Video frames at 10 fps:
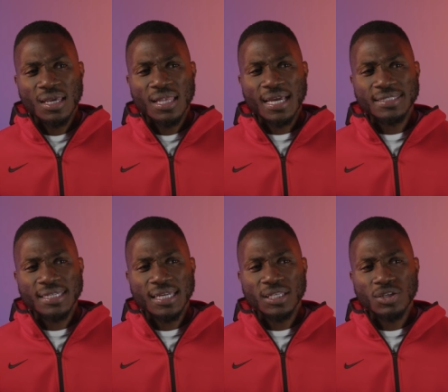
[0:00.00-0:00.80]
like i
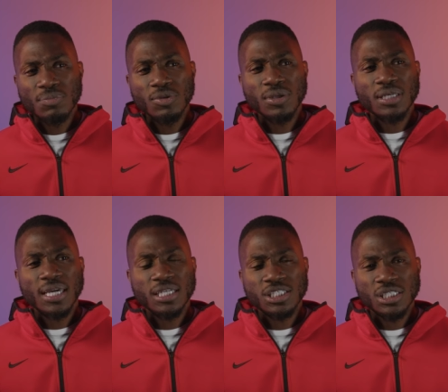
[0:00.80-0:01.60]
said
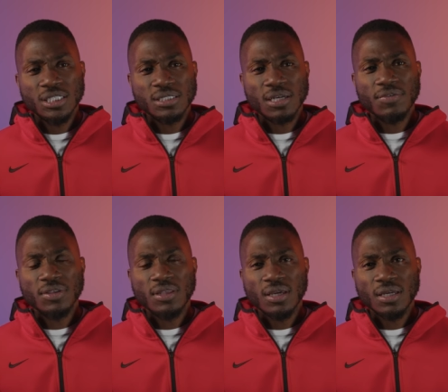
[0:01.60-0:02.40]
communication is
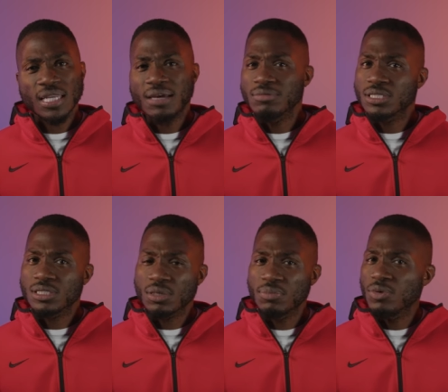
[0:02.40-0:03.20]
everything and i was
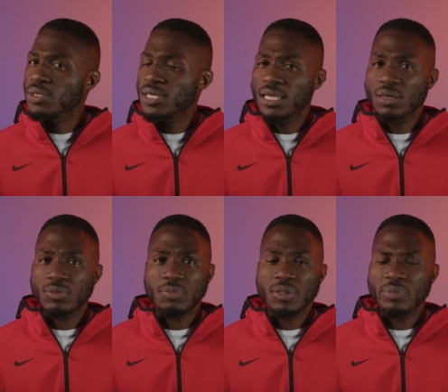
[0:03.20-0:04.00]
just communicating
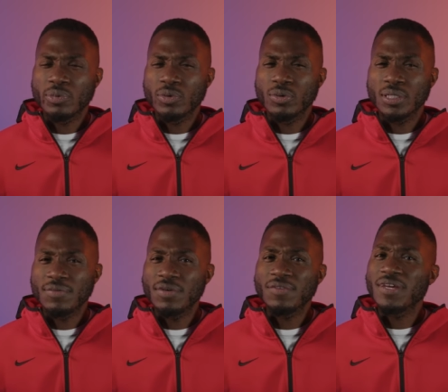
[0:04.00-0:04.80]
with people
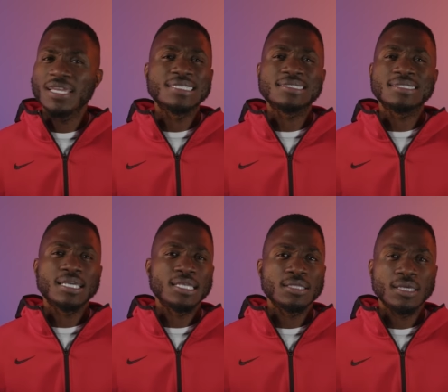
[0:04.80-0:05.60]
even if i didn't say
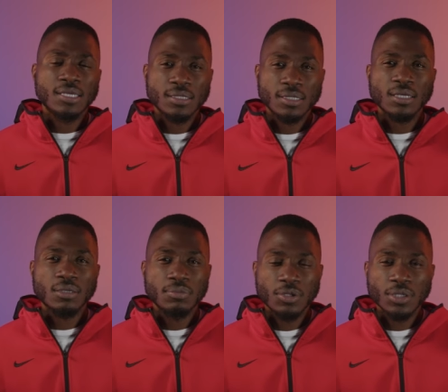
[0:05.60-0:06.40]
anything i
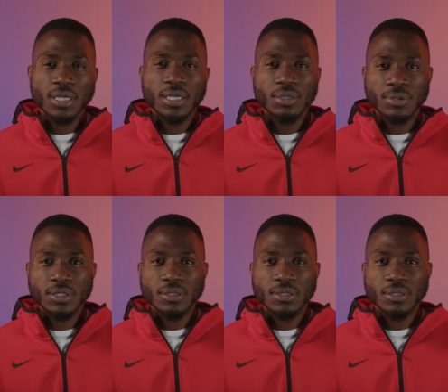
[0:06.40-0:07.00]
communicated with